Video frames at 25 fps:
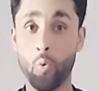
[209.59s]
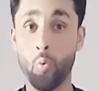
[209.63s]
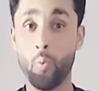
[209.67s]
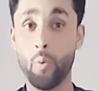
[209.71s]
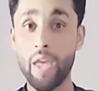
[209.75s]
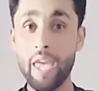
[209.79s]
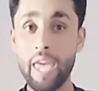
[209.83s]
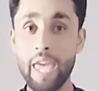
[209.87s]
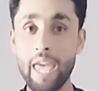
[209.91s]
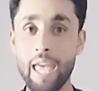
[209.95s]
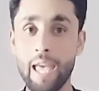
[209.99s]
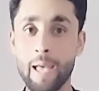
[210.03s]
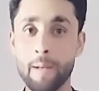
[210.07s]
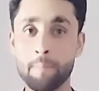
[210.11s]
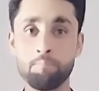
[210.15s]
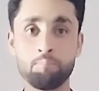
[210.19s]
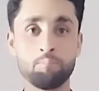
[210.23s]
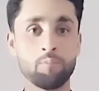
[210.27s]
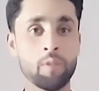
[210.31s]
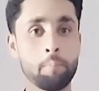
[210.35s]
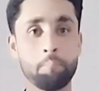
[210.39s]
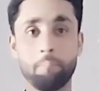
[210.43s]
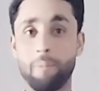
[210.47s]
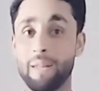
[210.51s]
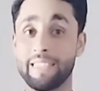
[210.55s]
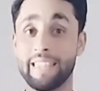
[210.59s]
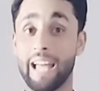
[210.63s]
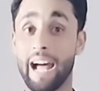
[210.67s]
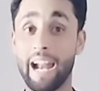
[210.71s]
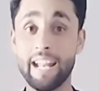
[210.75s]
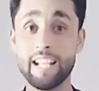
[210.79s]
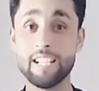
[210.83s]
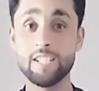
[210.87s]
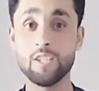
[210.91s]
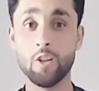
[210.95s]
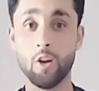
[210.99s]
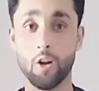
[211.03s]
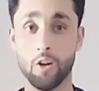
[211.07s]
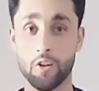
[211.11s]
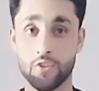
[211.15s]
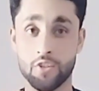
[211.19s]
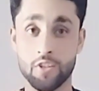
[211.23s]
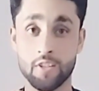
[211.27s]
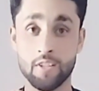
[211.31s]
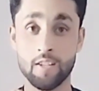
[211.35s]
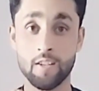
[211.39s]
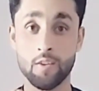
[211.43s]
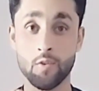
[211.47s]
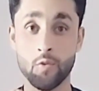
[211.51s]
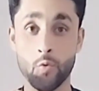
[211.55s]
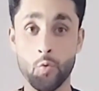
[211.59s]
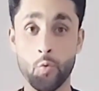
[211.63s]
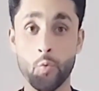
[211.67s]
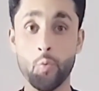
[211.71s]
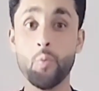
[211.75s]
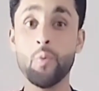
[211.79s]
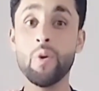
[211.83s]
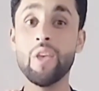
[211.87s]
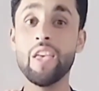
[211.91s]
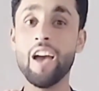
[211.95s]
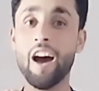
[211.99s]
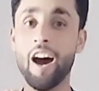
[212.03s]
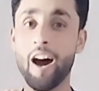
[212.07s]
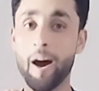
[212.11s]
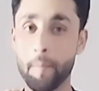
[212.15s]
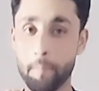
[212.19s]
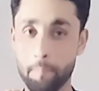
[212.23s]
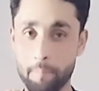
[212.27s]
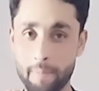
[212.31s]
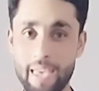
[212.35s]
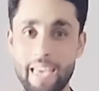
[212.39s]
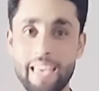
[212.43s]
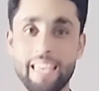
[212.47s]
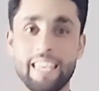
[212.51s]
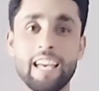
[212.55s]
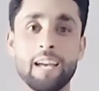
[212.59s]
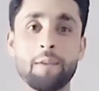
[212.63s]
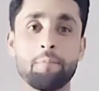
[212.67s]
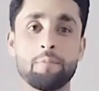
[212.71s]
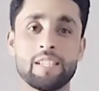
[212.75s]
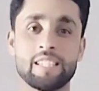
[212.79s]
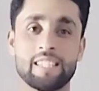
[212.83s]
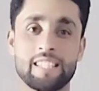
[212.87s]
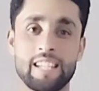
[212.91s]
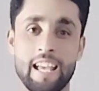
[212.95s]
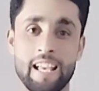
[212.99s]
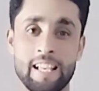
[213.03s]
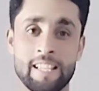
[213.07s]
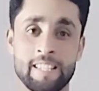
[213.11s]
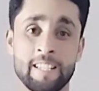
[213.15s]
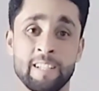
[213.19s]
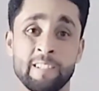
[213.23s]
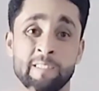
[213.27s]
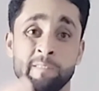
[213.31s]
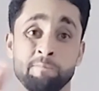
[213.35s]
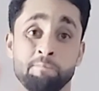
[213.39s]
way, but that is not. We are making mistakes.